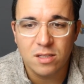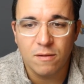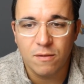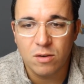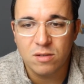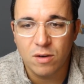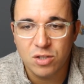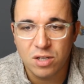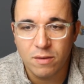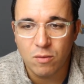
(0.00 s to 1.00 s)
The first
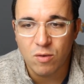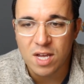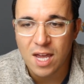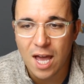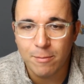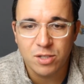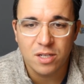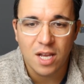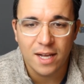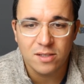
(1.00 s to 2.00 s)
version of the
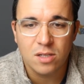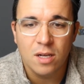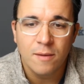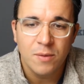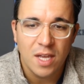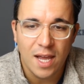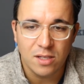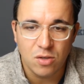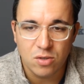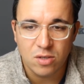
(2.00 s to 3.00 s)
reCAPTCHA test
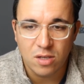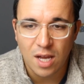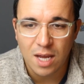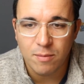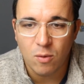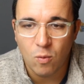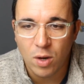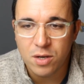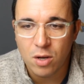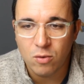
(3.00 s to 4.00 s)
asked users to type
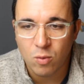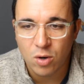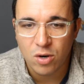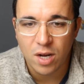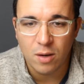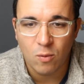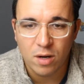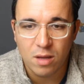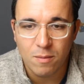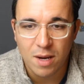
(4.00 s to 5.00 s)
one known word and one
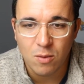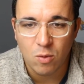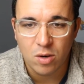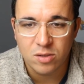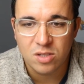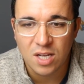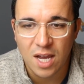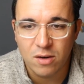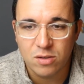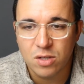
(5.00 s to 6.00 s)
of the many words
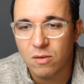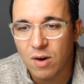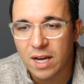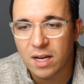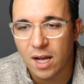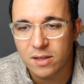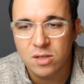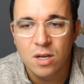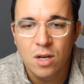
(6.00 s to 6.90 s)
scanners could recognize.